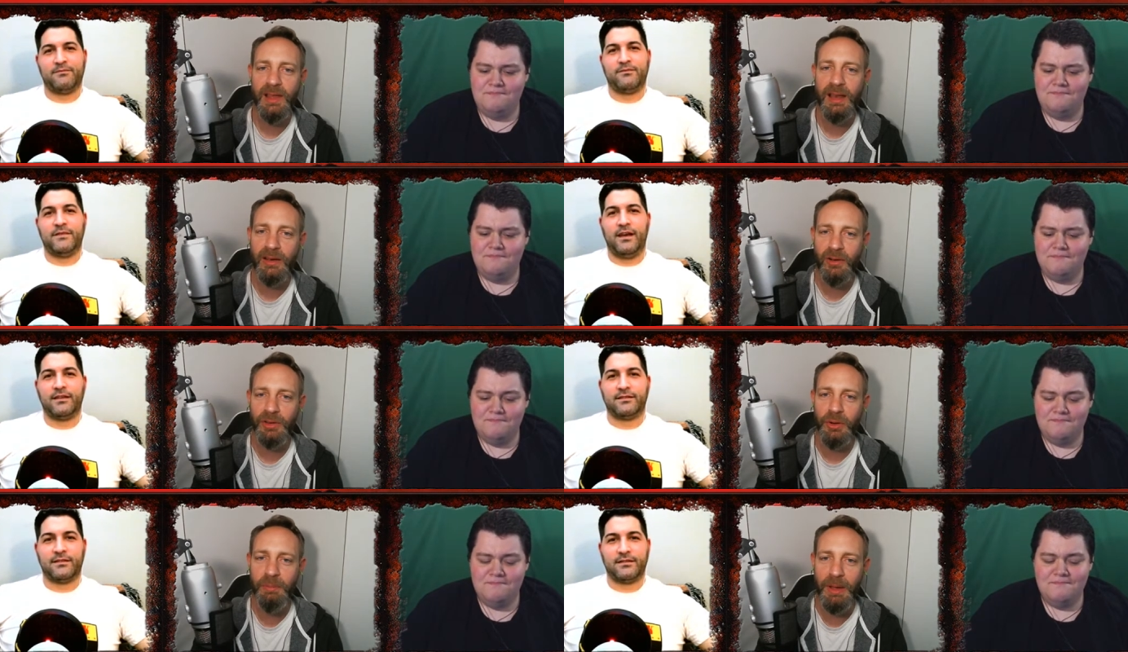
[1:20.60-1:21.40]
Speaker 1: that her yes.
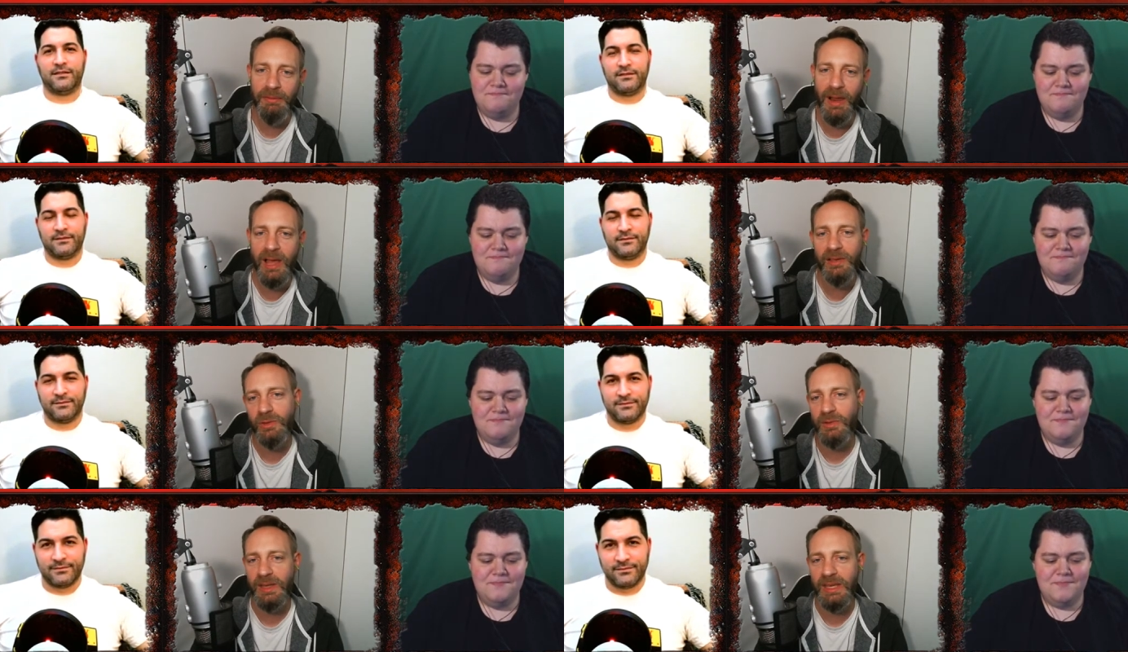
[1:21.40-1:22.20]
little butterflies
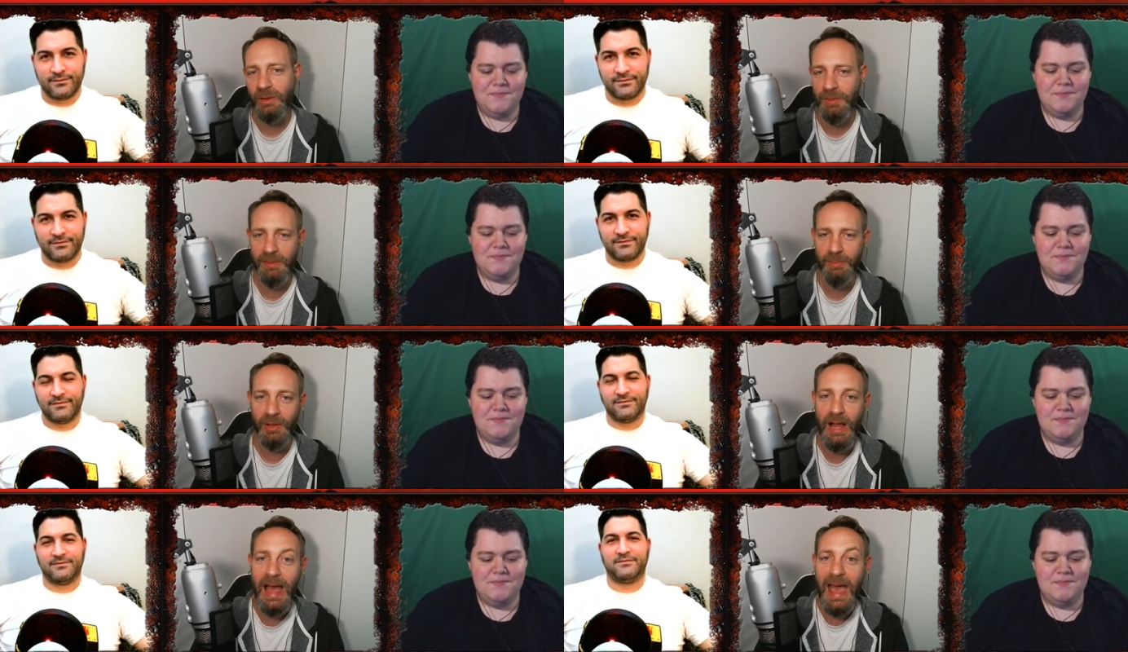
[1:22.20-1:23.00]
use to kill
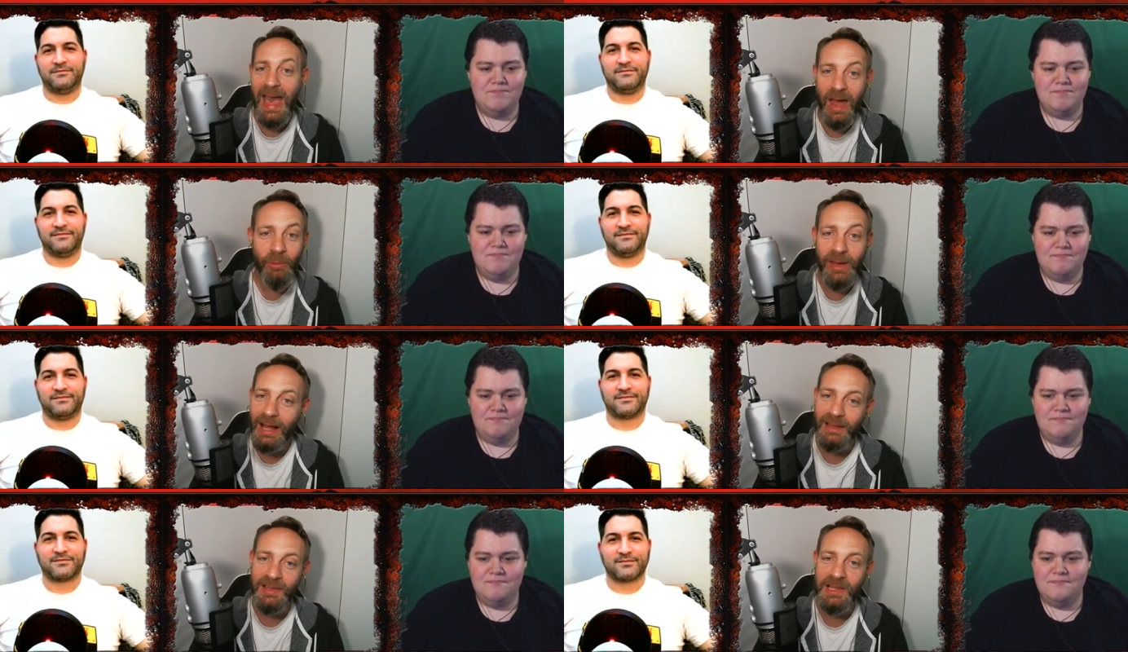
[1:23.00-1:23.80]
people, and we
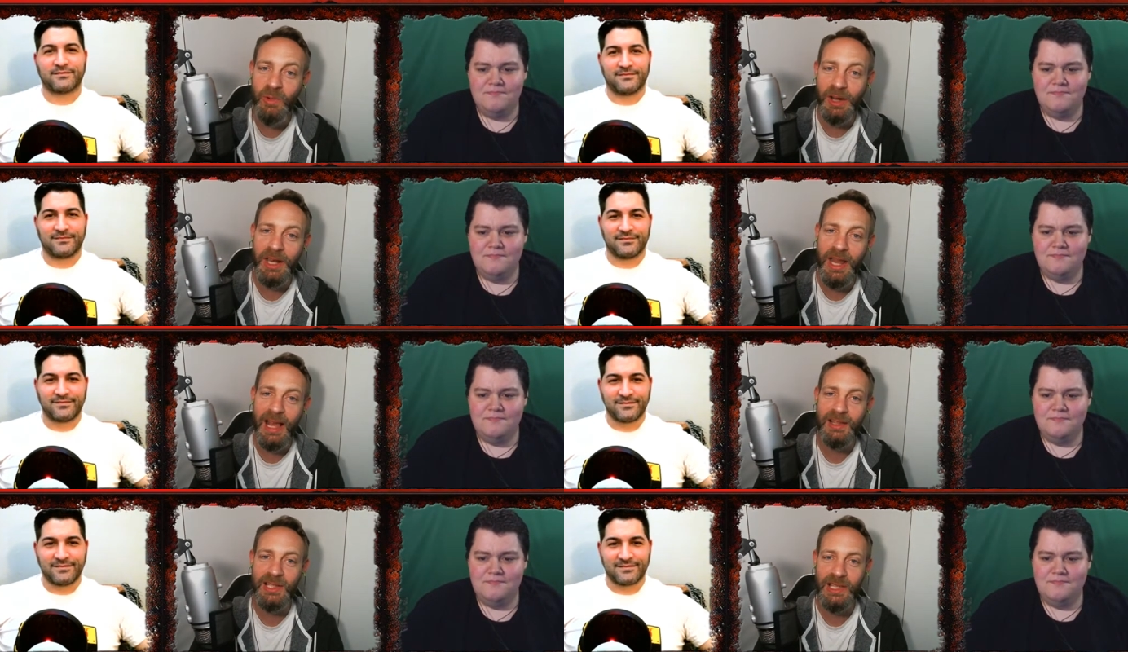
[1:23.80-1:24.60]
got to see one in
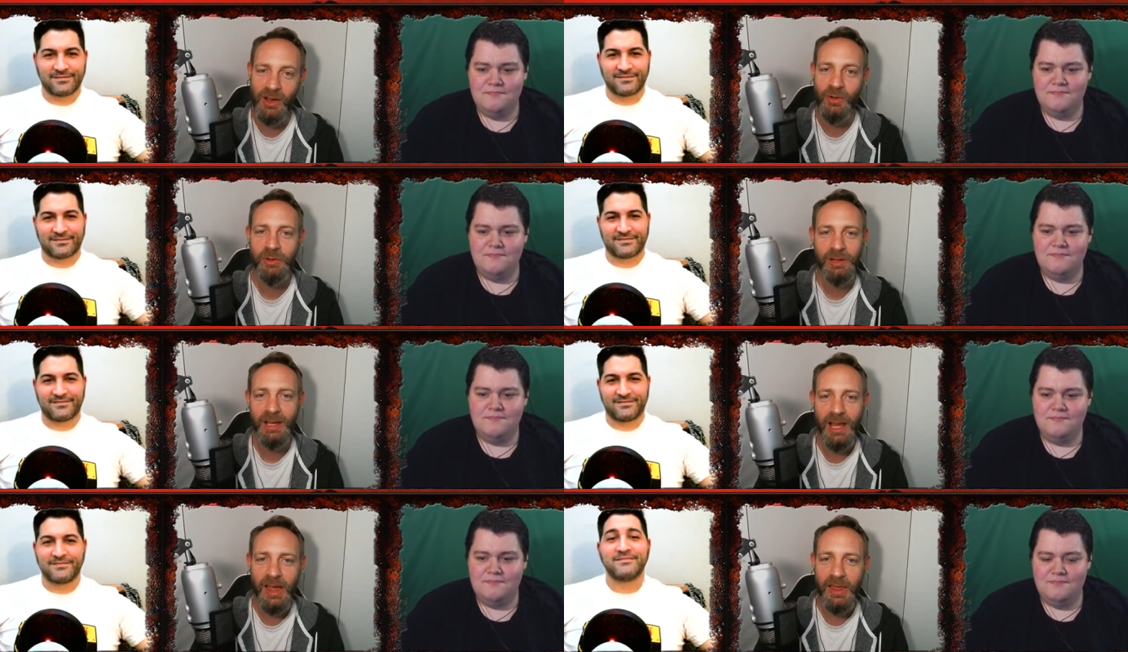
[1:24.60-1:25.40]
action
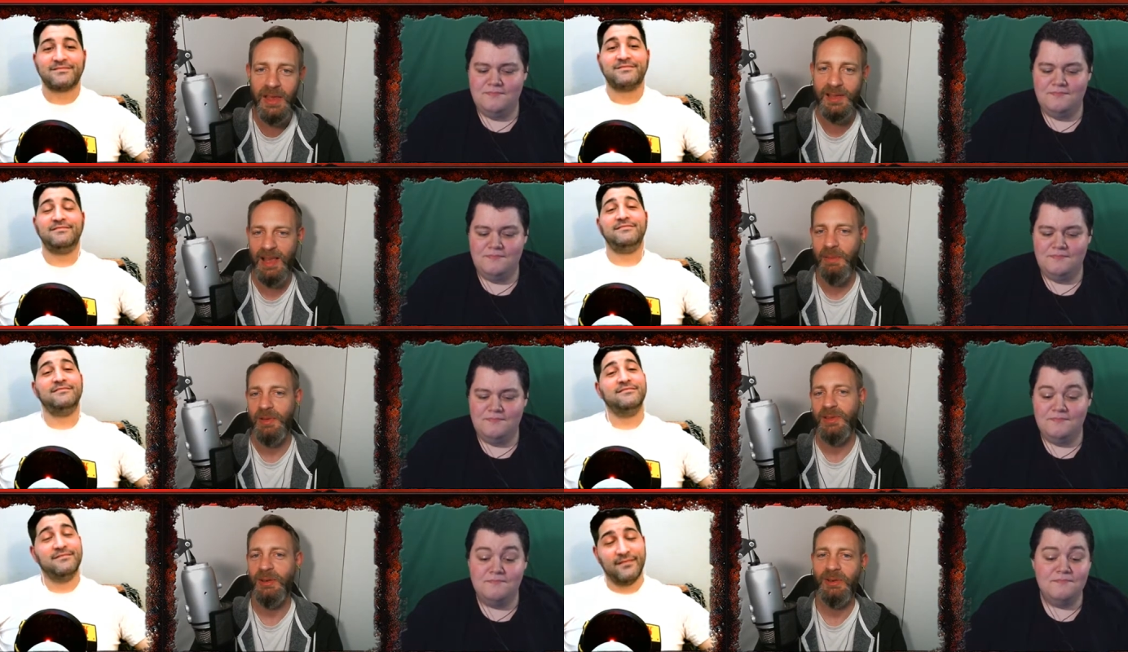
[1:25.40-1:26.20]
this
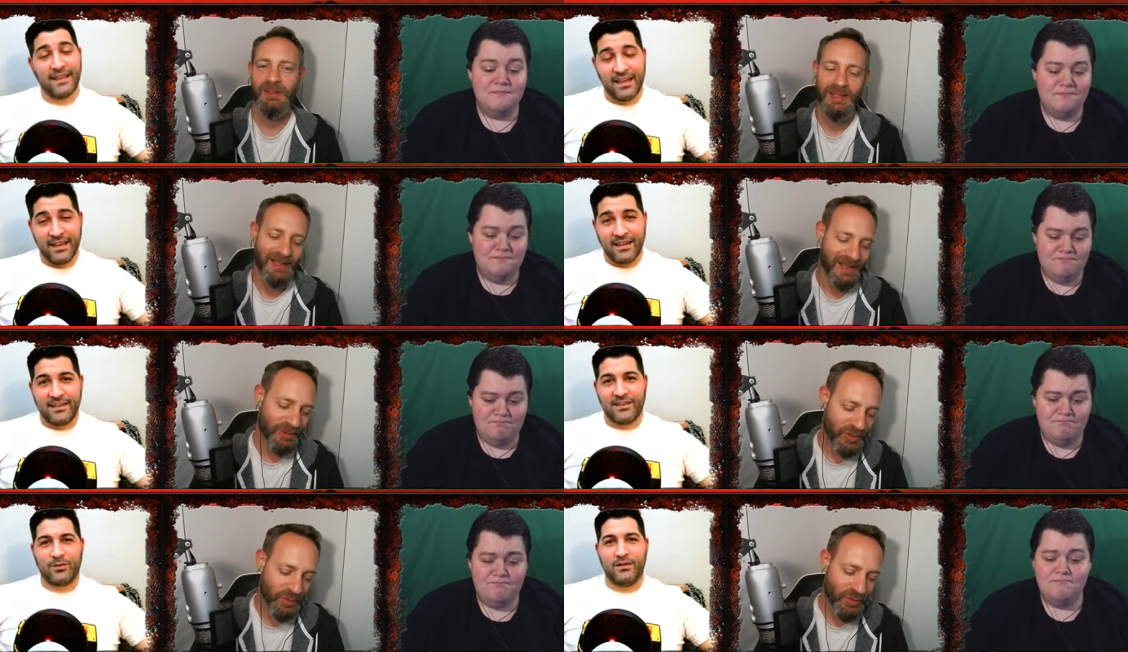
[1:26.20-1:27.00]
episode,
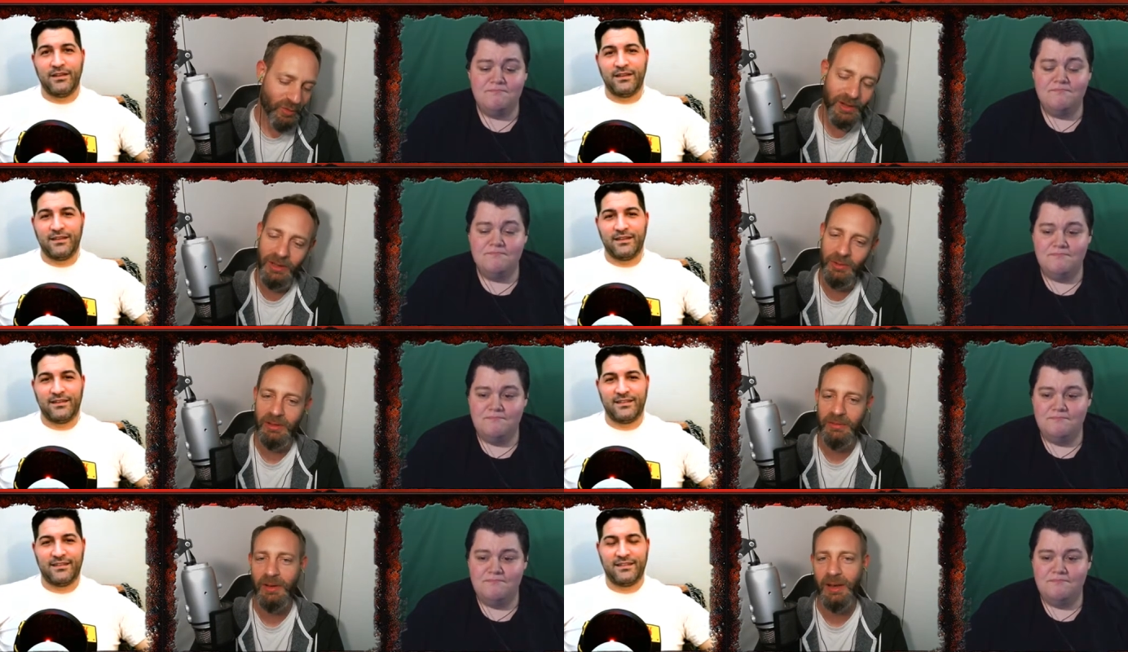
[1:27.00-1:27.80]
which yes, was really
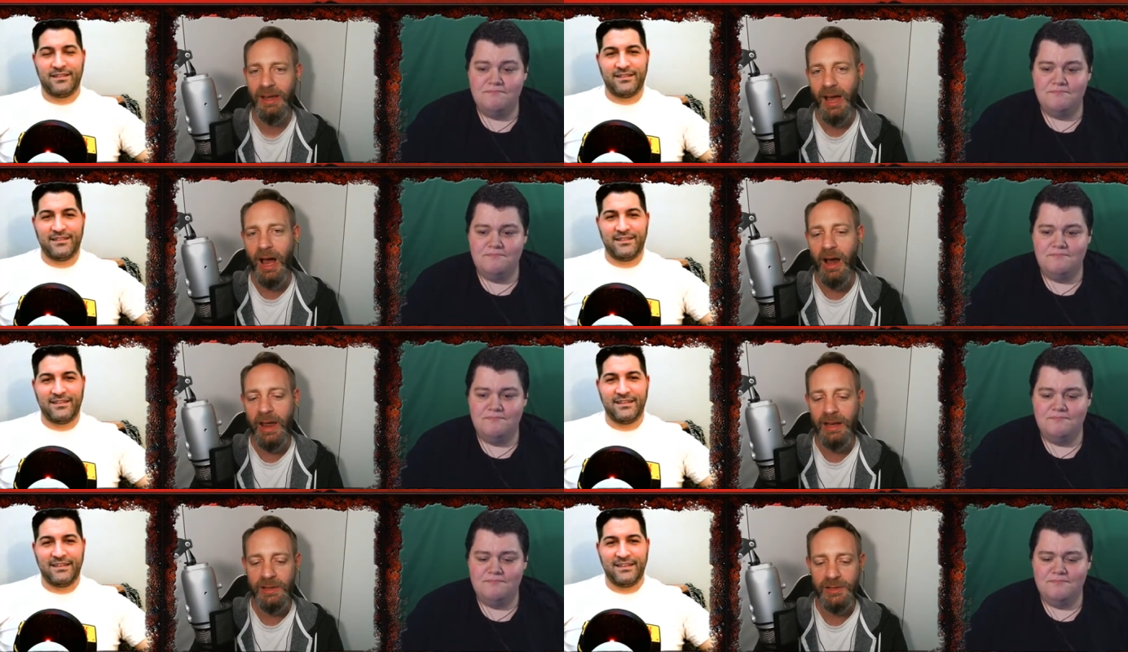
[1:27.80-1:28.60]
really fun. All
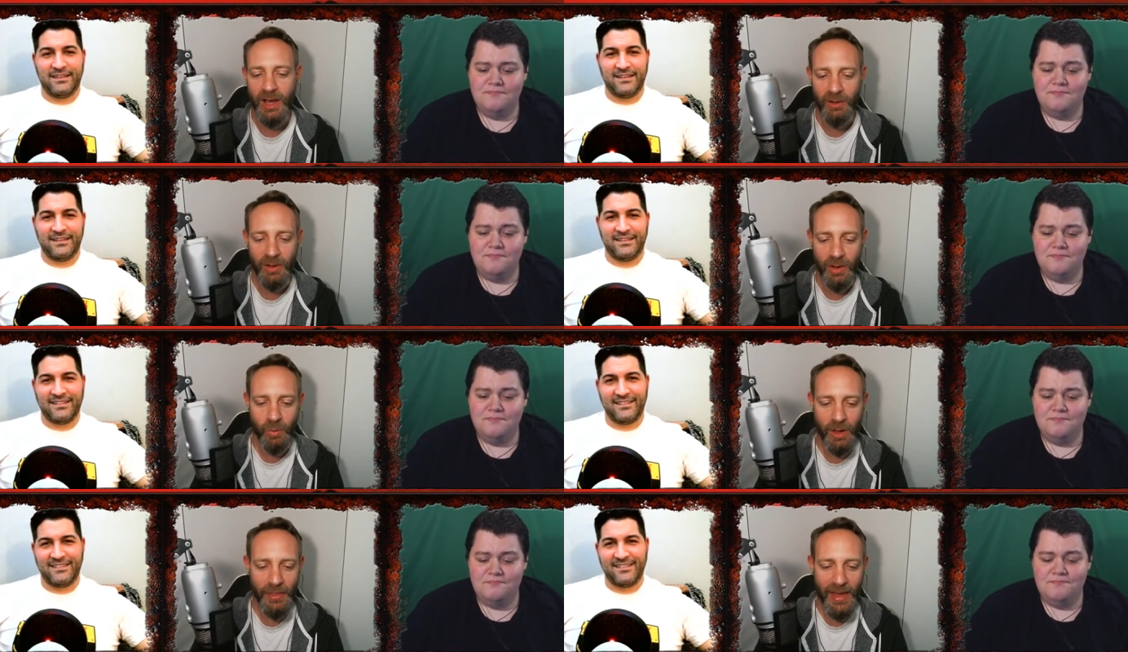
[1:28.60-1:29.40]
right, so
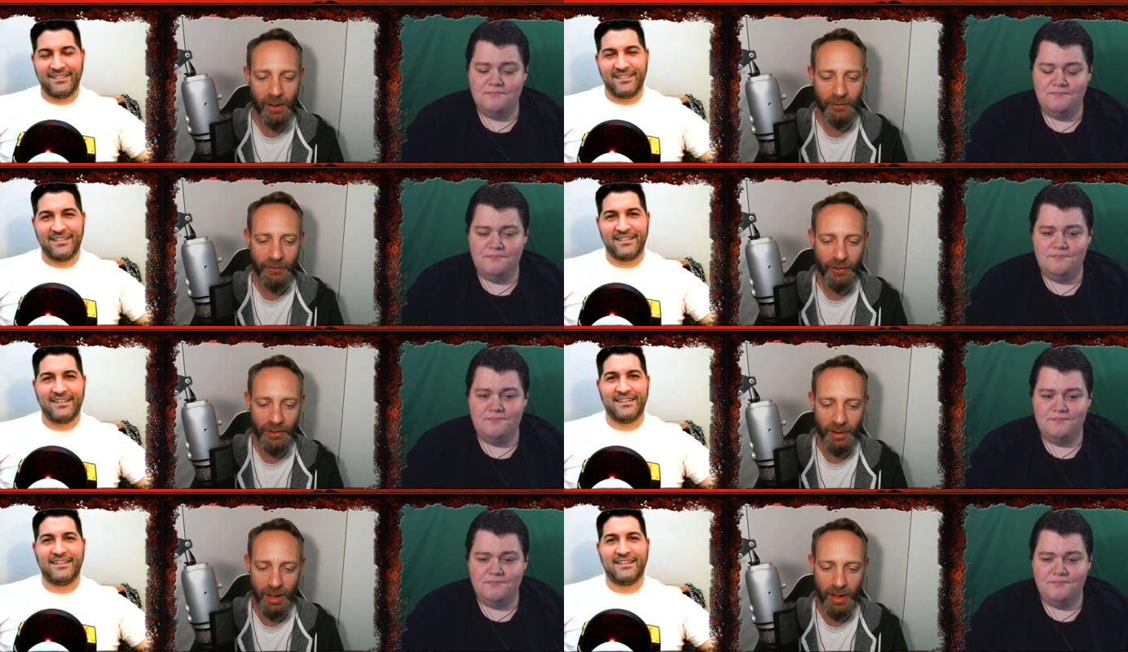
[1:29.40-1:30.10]
without further